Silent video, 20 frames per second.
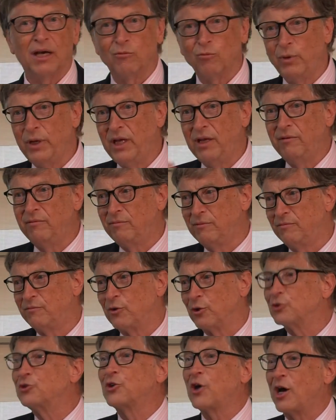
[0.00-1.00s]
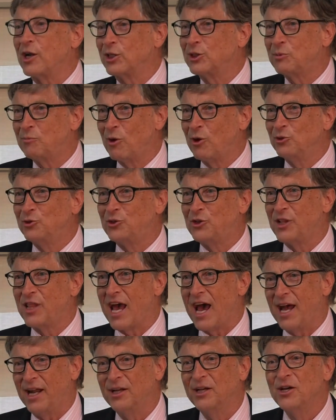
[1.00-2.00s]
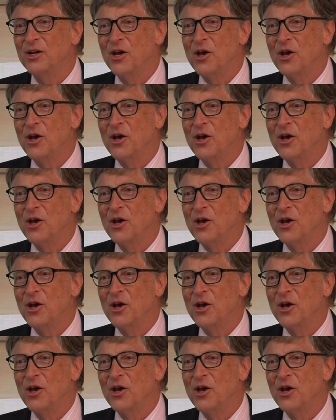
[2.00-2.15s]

We first got exposed to that